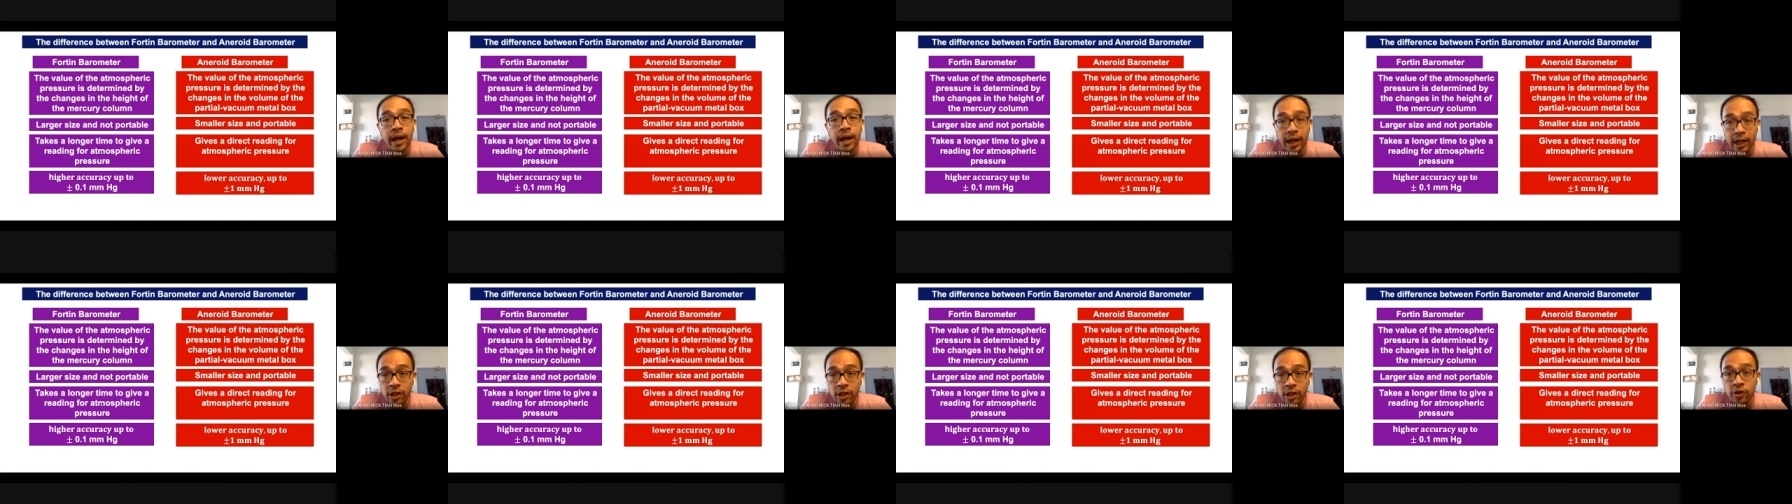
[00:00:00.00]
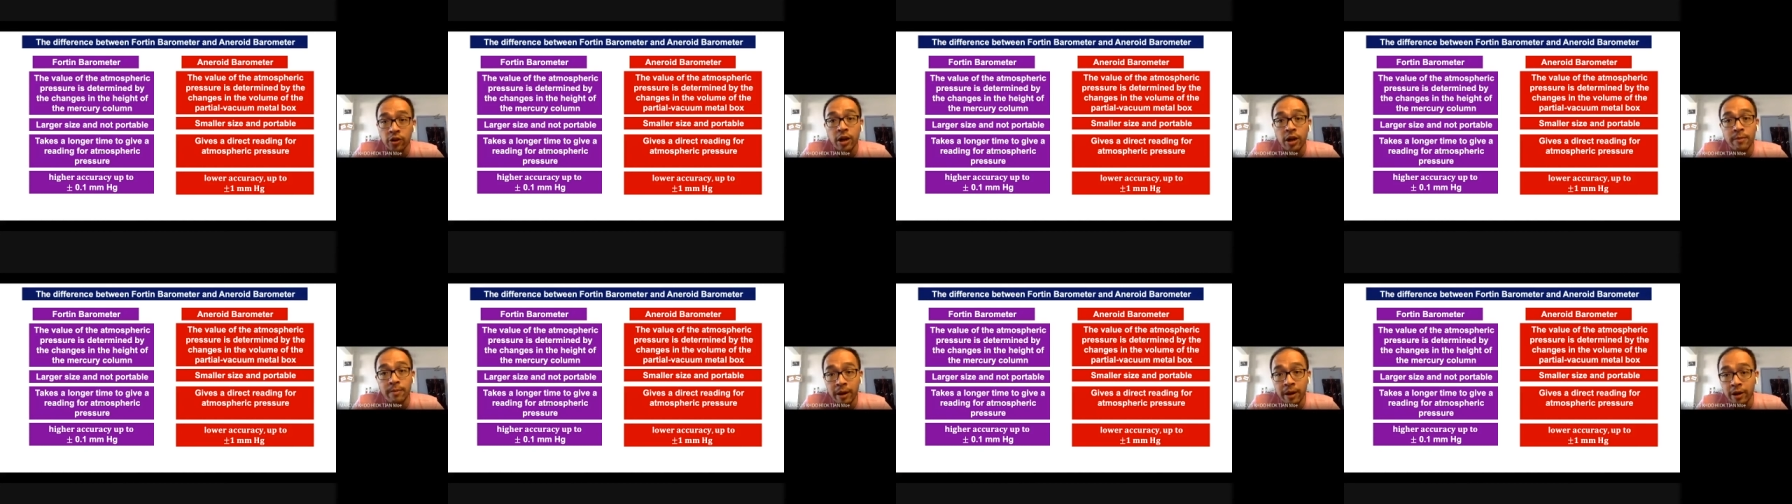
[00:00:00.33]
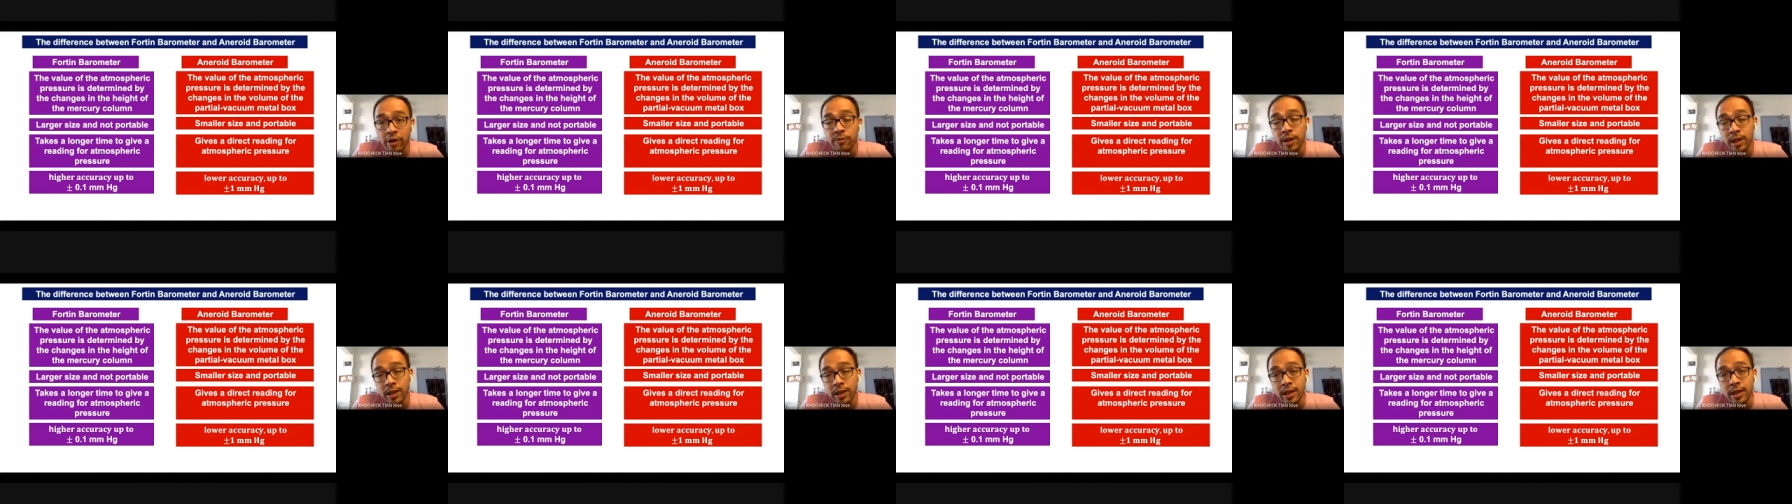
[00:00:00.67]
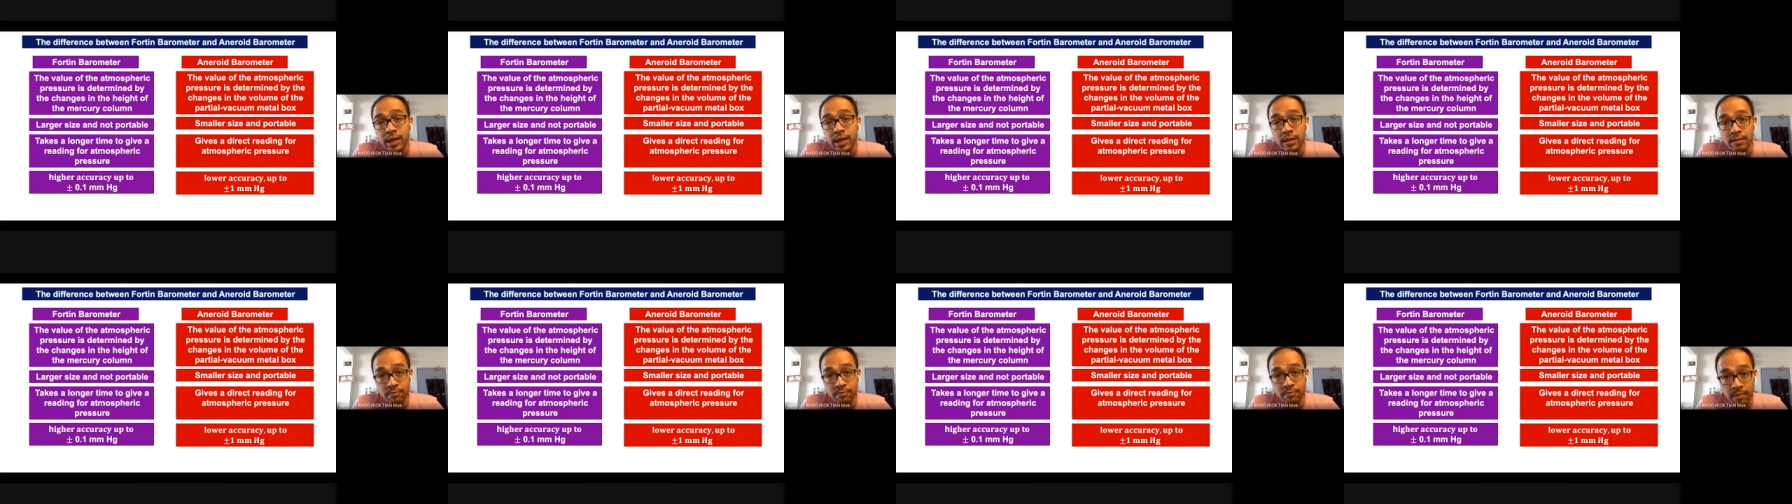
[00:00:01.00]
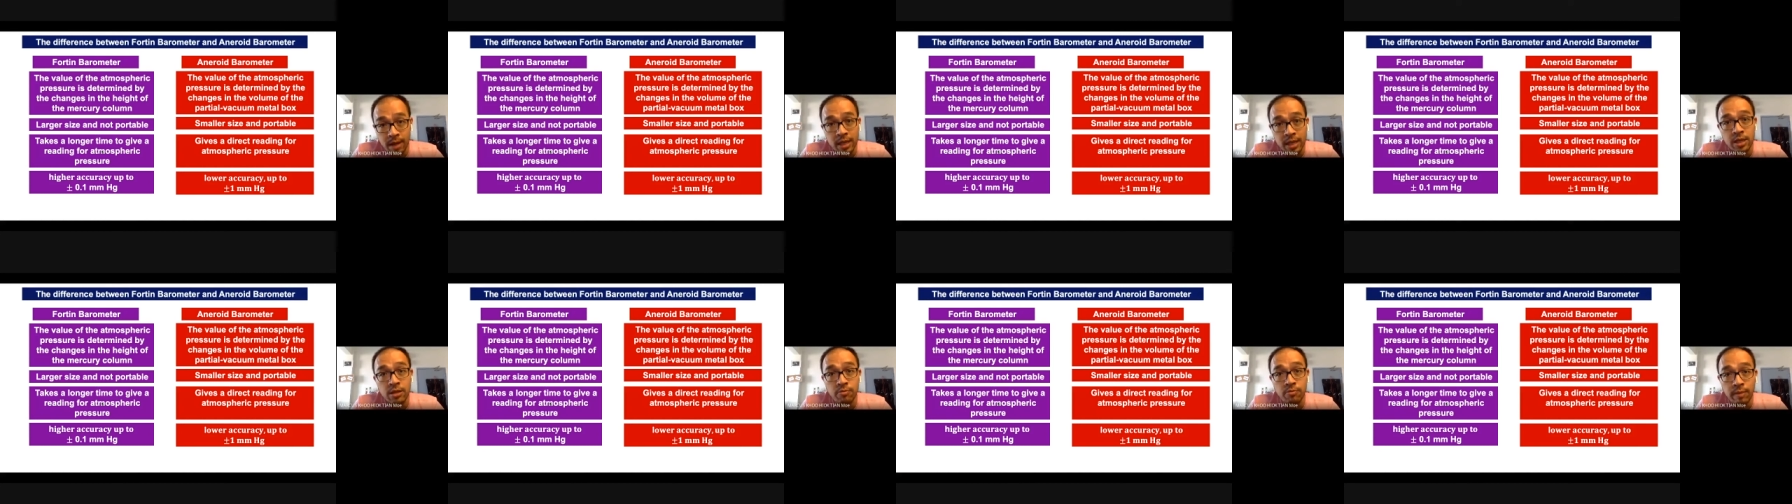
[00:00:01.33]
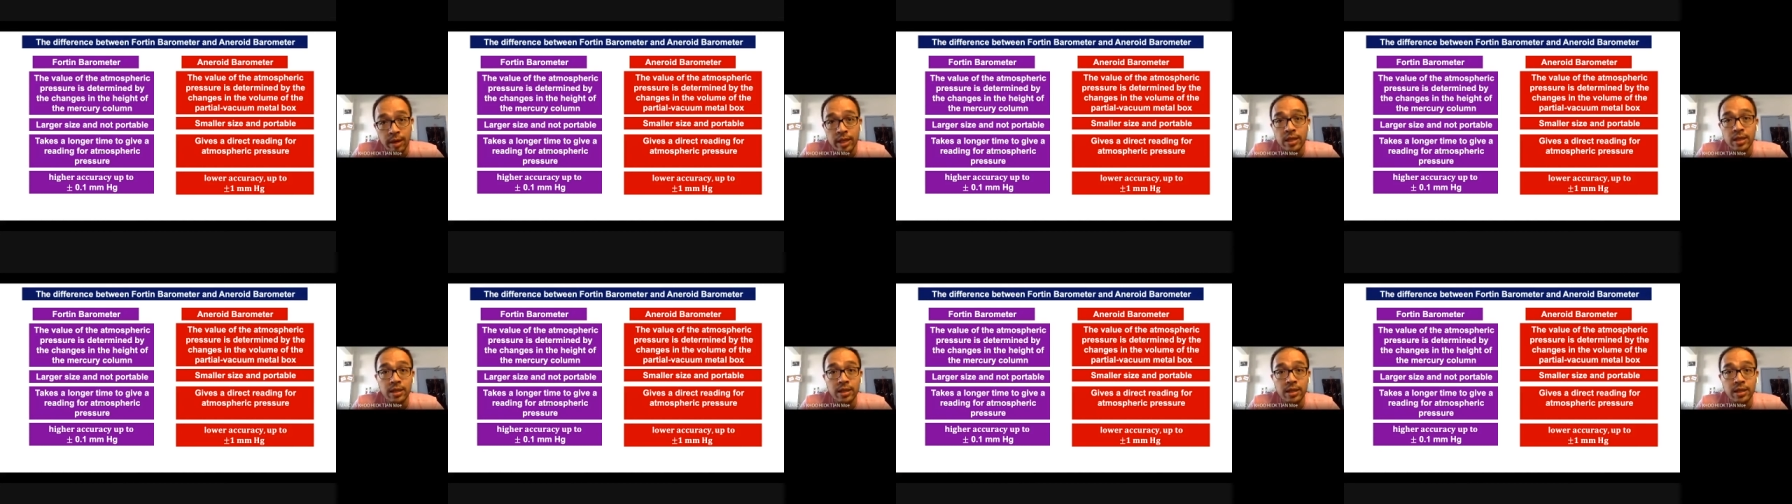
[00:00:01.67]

Aneroid barometer is much